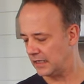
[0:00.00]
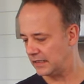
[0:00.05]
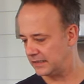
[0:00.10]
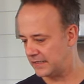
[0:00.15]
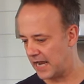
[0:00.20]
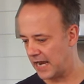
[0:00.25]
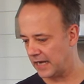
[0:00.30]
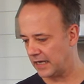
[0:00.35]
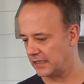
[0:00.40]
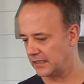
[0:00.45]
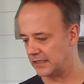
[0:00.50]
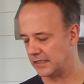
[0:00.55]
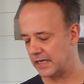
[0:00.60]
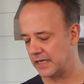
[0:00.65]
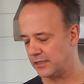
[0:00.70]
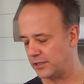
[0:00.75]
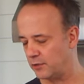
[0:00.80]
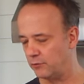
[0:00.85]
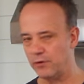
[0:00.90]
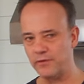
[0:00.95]
take us
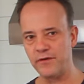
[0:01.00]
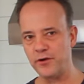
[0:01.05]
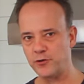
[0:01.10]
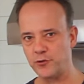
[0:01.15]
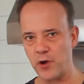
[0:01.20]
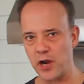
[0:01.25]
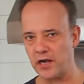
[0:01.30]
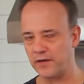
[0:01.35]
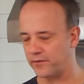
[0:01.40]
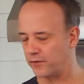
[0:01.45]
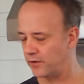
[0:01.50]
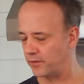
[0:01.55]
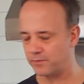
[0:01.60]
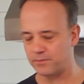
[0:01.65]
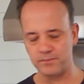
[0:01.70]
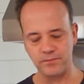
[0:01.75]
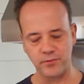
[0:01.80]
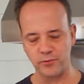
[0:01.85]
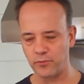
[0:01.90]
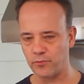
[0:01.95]
into the refrigerator
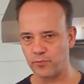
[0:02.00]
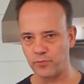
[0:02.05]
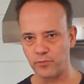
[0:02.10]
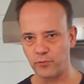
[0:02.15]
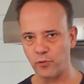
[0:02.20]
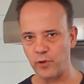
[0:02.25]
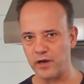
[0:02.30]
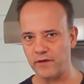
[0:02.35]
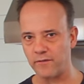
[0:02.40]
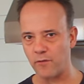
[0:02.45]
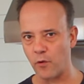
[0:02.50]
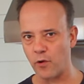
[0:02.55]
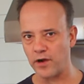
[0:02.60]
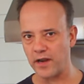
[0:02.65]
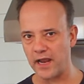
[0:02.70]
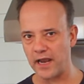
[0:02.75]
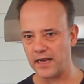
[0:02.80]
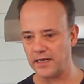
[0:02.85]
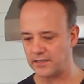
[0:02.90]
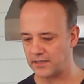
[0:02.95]
for three or four
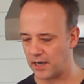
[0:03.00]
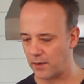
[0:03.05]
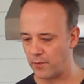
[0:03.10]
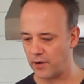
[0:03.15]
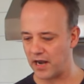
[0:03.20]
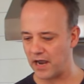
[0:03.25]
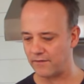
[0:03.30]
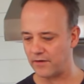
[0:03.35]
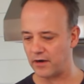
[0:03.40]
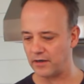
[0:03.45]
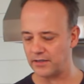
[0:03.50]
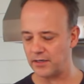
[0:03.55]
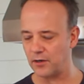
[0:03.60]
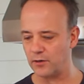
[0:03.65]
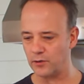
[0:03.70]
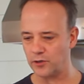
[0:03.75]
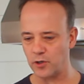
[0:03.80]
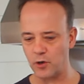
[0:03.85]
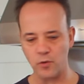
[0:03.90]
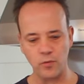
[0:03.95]
days and we have our
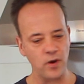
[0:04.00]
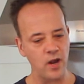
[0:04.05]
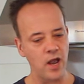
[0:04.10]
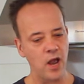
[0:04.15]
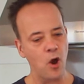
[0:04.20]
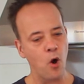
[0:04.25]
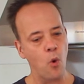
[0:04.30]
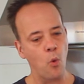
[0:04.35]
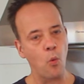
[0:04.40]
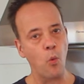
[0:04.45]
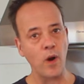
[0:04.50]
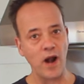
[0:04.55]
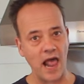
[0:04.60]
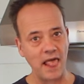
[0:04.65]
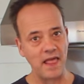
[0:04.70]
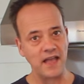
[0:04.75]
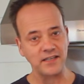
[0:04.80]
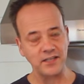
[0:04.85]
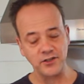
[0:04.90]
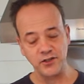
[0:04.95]
dough. So what I
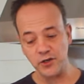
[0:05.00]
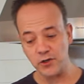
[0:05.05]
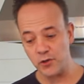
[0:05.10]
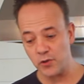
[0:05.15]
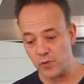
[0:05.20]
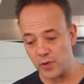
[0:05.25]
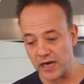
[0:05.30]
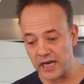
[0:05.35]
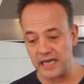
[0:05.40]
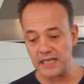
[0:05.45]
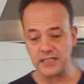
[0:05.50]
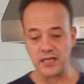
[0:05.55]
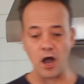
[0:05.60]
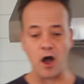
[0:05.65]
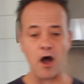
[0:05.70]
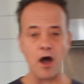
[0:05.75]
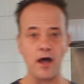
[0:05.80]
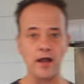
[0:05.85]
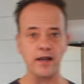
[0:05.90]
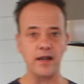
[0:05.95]
like to do is
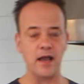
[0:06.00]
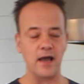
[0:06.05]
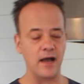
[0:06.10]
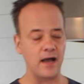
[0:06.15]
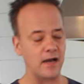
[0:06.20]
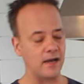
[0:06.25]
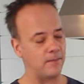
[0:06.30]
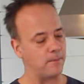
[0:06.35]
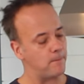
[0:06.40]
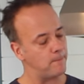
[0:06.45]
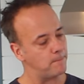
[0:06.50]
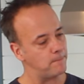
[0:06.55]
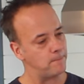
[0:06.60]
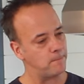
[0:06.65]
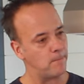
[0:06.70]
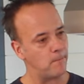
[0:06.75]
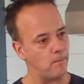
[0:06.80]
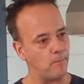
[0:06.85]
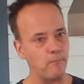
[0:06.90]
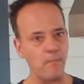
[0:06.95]
on uh,
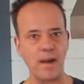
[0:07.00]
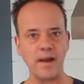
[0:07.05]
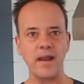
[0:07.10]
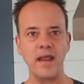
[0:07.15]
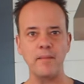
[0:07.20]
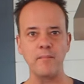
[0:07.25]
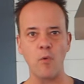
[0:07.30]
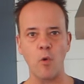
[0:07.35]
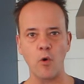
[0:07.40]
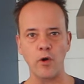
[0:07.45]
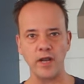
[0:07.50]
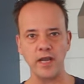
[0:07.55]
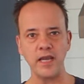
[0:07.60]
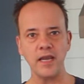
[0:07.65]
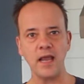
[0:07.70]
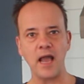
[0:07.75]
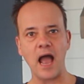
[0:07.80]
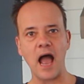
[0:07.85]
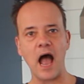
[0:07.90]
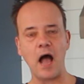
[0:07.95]
Monday
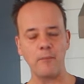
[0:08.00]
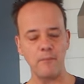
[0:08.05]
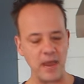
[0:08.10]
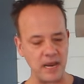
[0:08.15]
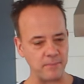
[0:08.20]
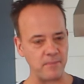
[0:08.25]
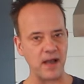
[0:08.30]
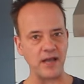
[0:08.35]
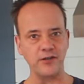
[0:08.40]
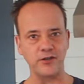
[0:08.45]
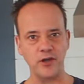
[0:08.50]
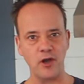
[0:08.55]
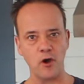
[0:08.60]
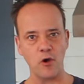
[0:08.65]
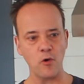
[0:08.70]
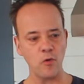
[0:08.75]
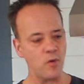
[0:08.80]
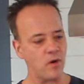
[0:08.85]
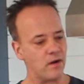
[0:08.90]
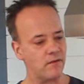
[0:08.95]
morning, I'll make my
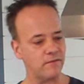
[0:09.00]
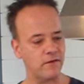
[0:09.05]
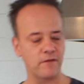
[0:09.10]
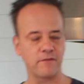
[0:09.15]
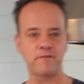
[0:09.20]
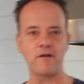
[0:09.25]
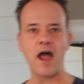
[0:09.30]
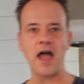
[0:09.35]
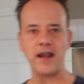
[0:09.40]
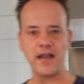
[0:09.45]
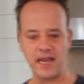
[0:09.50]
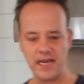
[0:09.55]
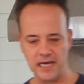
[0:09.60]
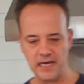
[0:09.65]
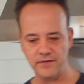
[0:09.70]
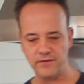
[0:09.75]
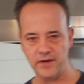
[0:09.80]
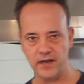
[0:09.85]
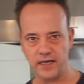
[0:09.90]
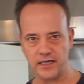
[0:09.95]
dough for Friday
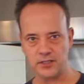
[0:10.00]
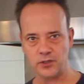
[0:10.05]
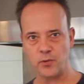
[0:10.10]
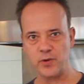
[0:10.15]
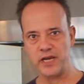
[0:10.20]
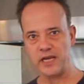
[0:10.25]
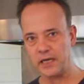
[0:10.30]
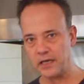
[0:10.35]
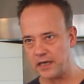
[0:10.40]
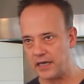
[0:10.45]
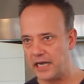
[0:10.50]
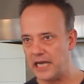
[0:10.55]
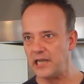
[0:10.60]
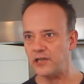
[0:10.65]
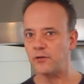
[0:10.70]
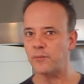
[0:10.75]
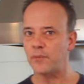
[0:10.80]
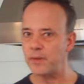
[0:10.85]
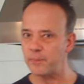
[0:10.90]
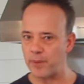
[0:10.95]
evening. So we
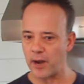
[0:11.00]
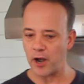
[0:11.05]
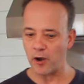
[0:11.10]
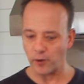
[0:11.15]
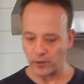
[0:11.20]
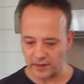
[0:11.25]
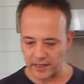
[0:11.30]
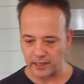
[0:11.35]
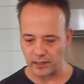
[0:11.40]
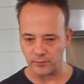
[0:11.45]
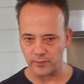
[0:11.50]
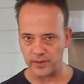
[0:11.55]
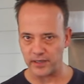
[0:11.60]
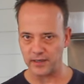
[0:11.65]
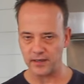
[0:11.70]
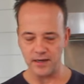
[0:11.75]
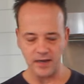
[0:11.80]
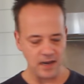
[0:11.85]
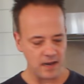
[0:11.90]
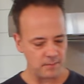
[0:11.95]
need to prepare a little
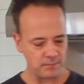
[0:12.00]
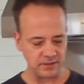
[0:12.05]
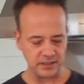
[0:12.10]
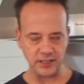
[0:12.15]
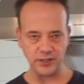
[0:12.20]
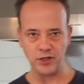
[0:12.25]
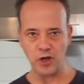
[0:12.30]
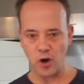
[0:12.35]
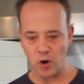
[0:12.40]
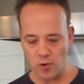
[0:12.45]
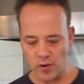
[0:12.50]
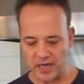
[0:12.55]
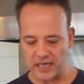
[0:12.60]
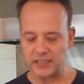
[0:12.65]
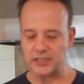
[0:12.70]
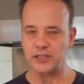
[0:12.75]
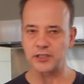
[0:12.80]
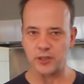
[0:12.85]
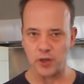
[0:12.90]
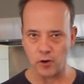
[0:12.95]
bit. But the dough
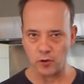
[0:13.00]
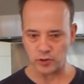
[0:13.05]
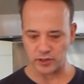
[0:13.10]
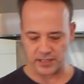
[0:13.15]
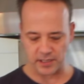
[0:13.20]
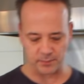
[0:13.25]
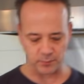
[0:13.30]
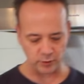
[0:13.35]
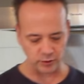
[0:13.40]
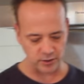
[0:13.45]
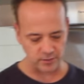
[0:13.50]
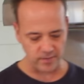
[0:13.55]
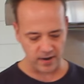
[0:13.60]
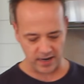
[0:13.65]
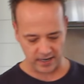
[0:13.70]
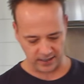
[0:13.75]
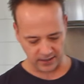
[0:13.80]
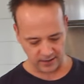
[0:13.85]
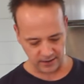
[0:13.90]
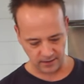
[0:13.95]
is so simple to
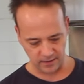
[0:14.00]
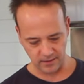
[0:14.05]
make